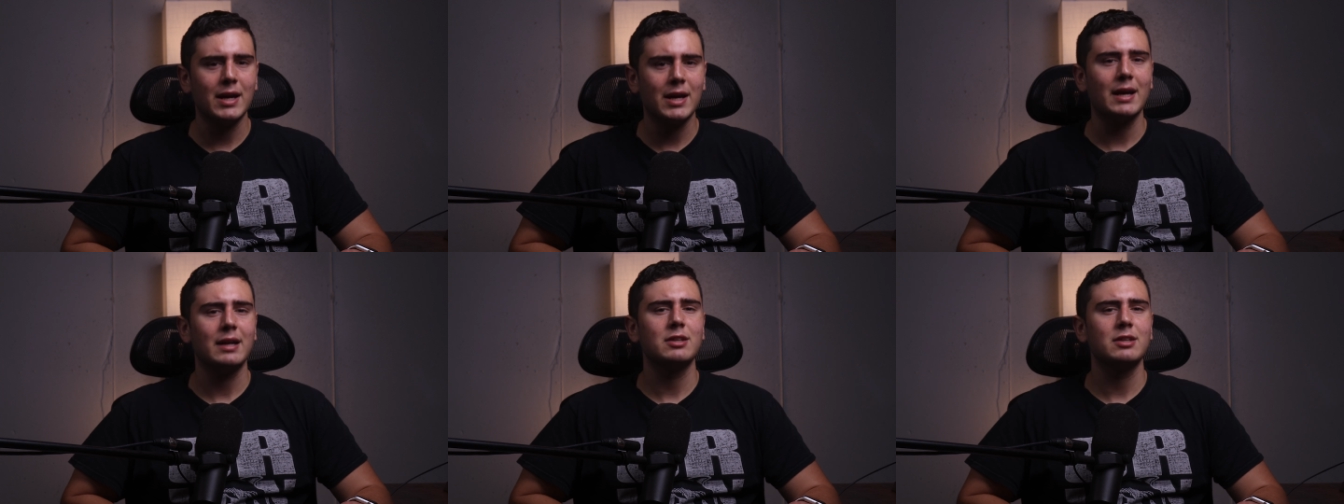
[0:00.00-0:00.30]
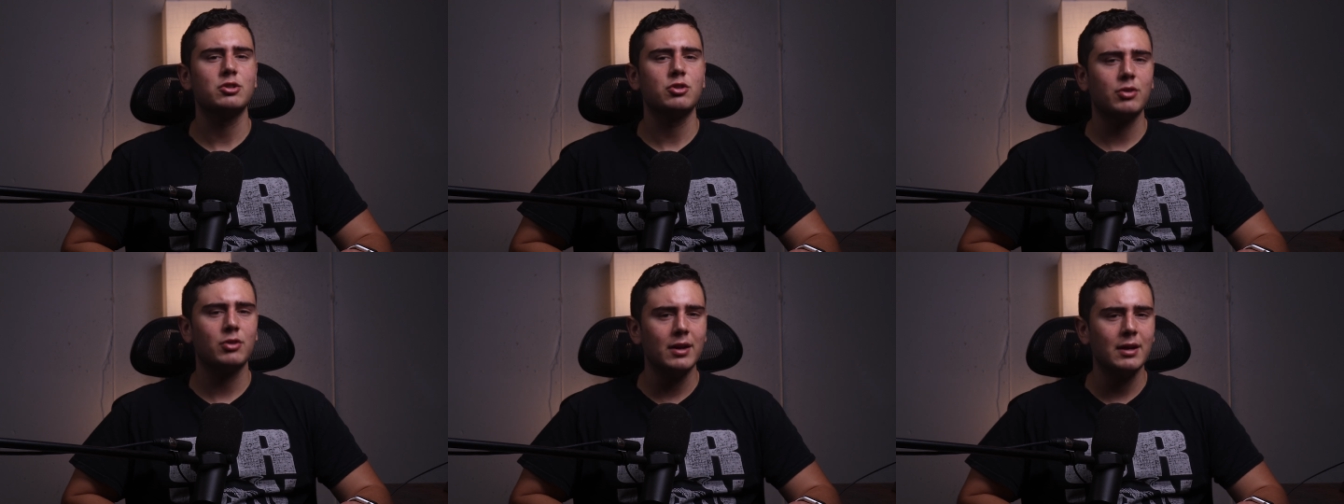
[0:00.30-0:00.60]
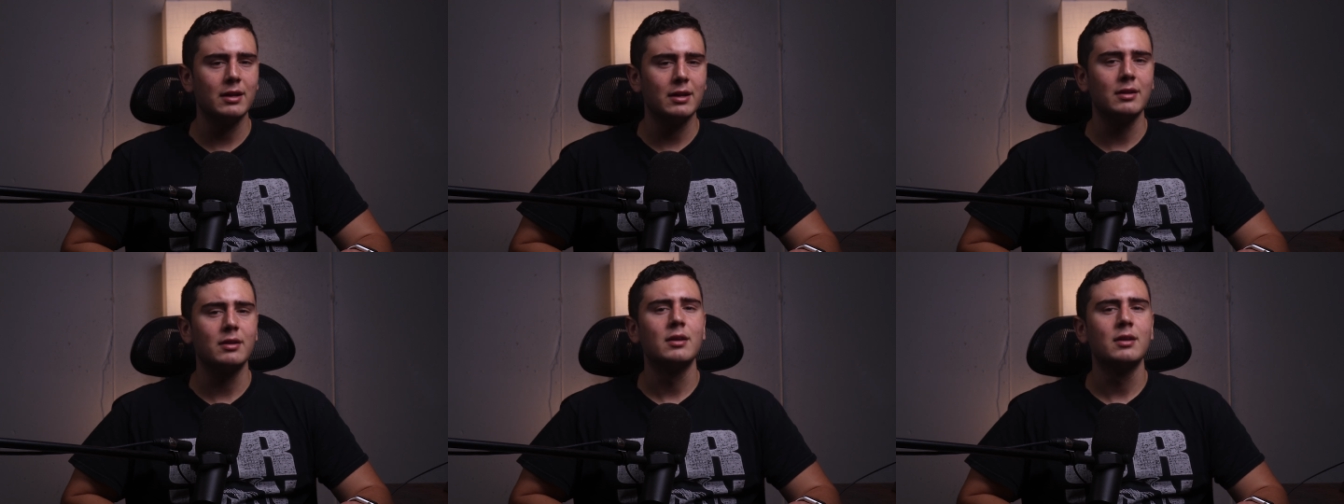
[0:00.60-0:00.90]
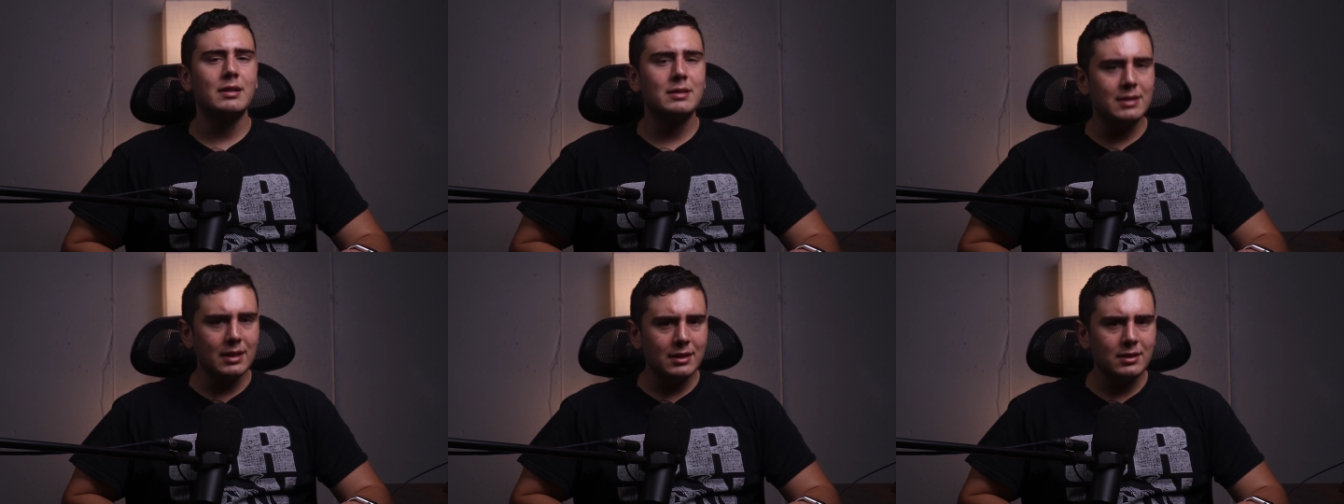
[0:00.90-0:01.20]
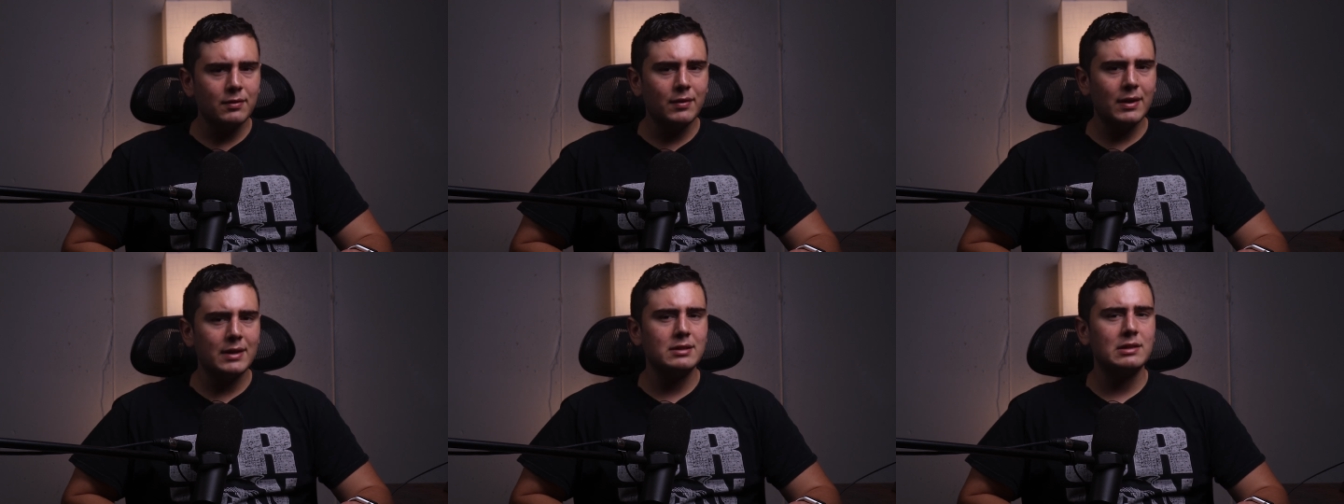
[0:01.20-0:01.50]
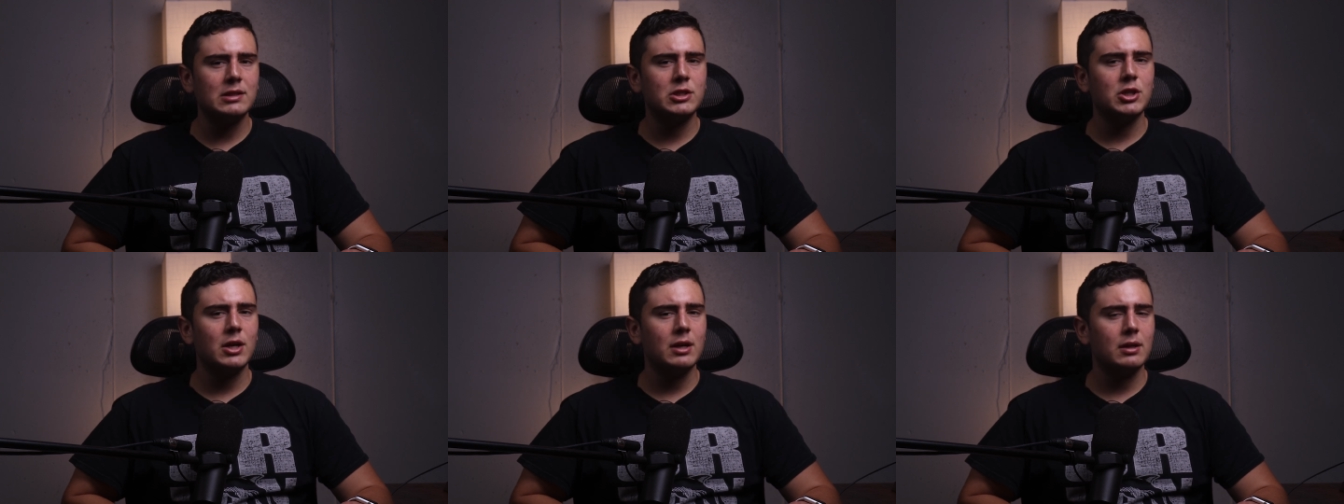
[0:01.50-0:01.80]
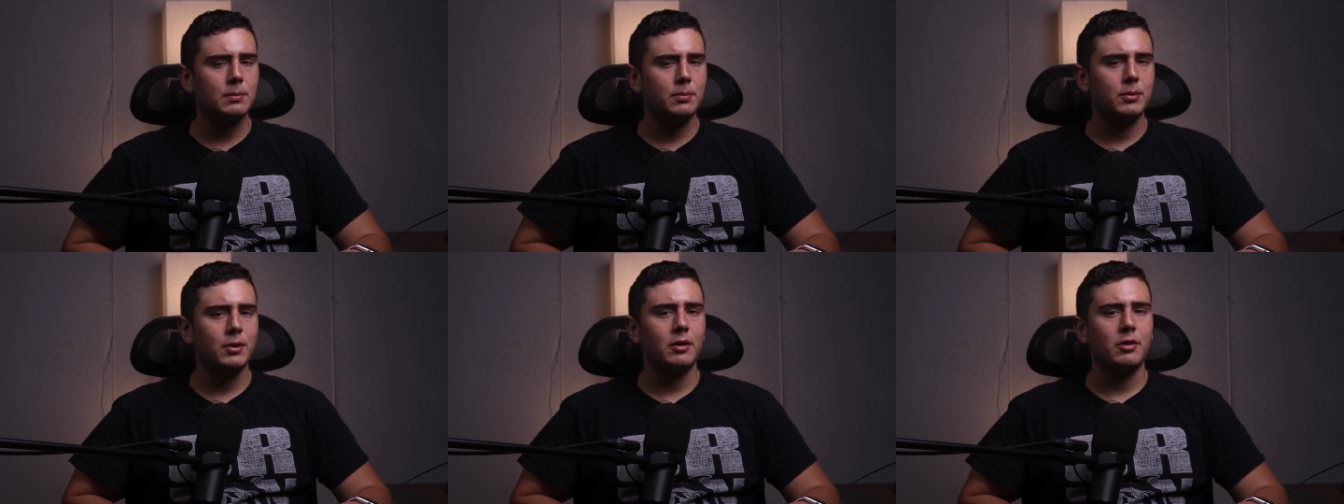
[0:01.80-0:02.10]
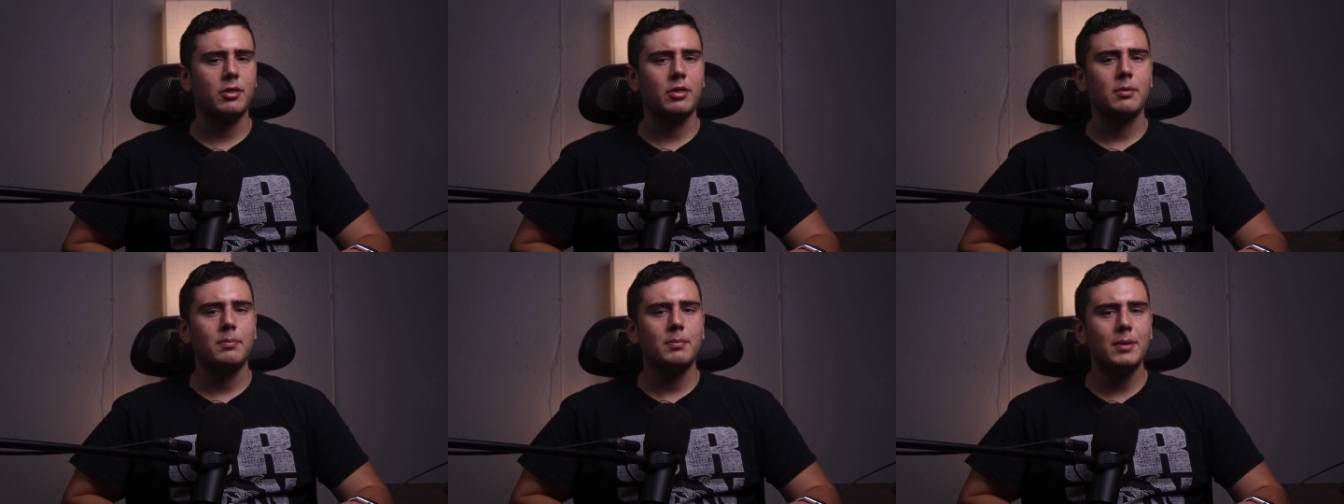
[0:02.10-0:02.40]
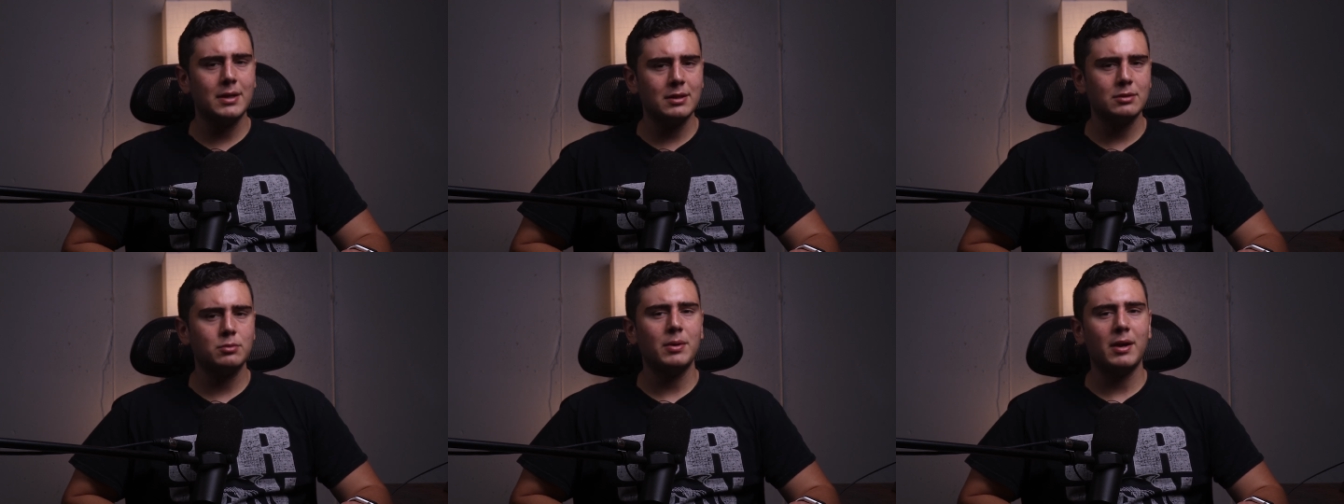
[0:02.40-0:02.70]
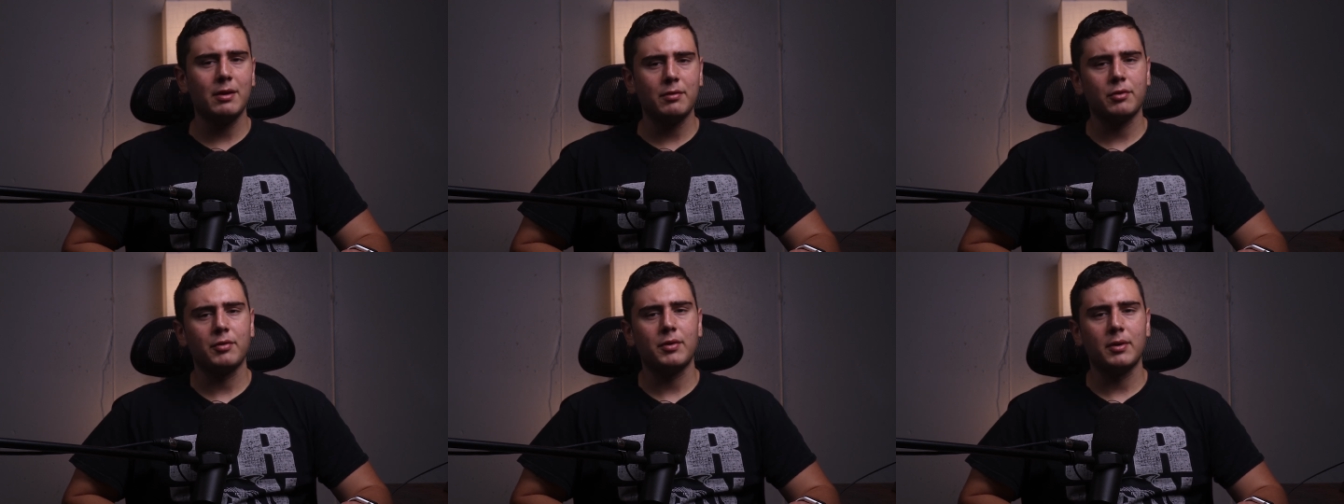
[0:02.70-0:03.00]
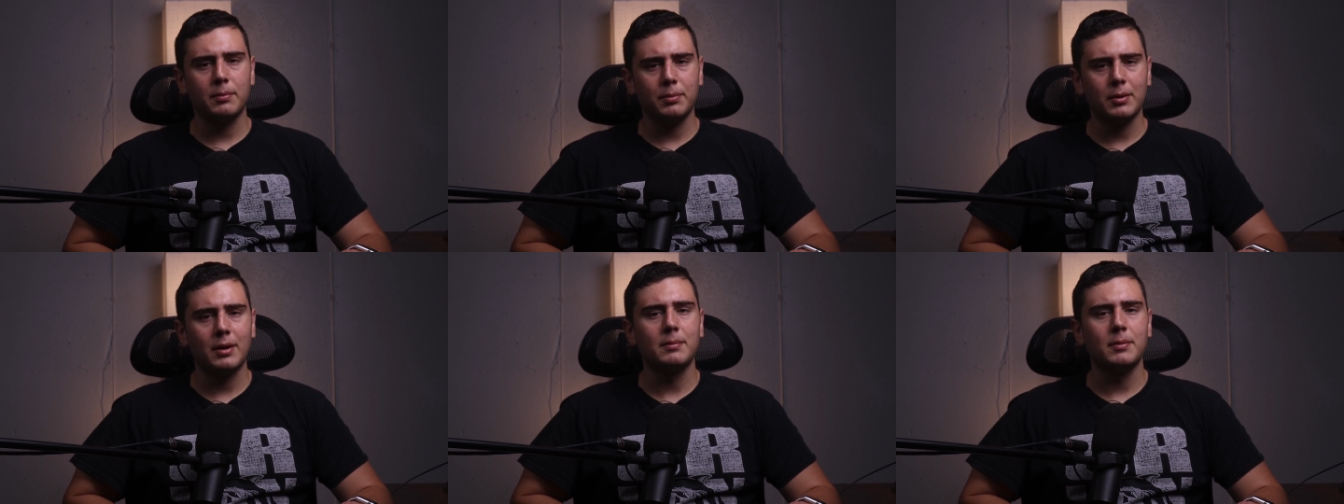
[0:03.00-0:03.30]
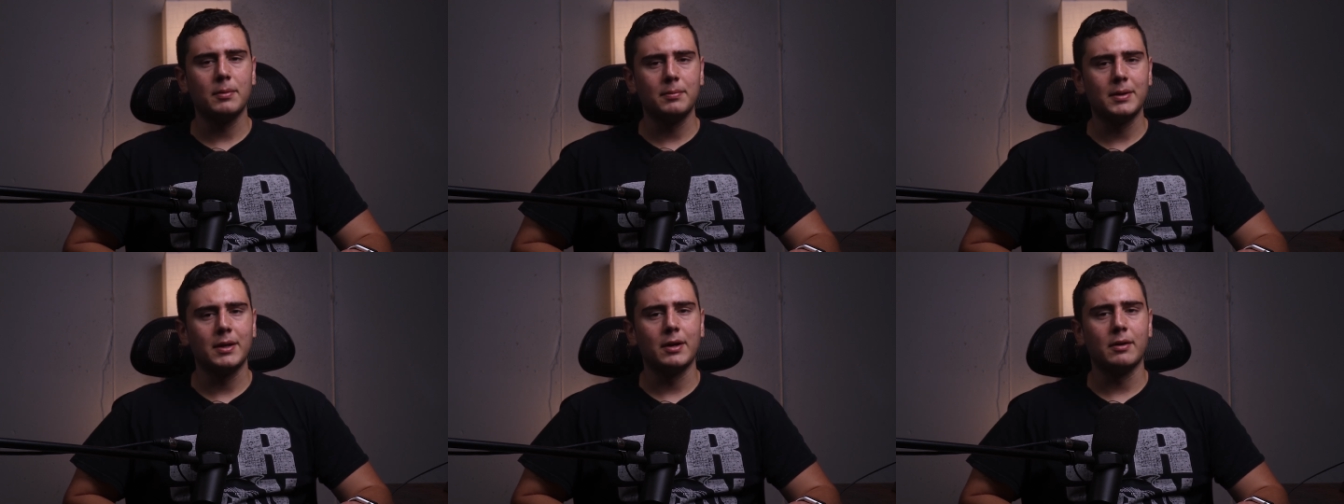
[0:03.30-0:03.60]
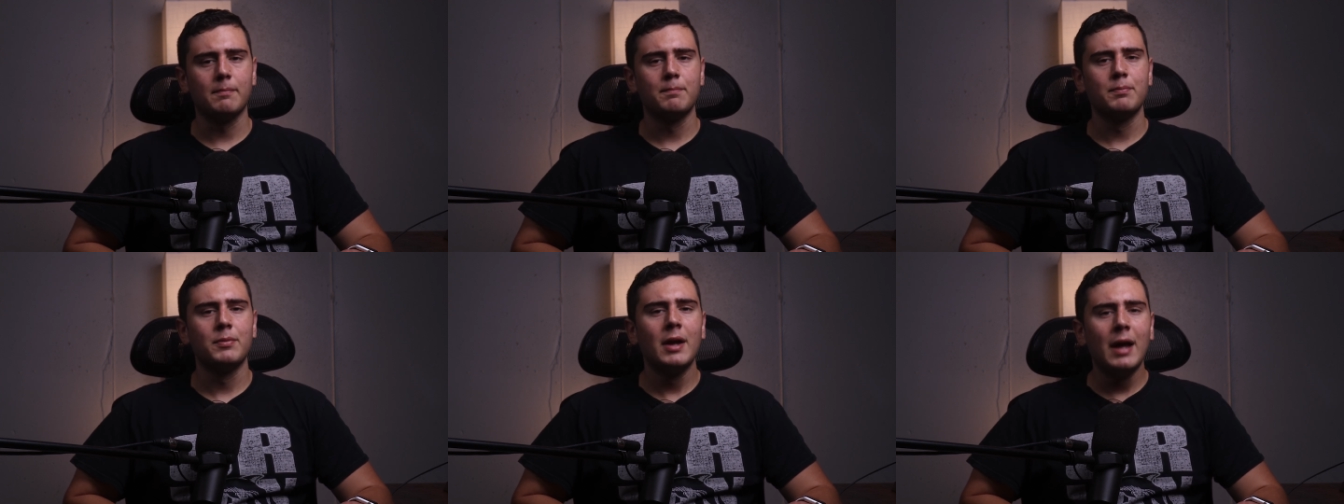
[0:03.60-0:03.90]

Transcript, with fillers: tax credit incentivizes childbirth because we have a real problem here.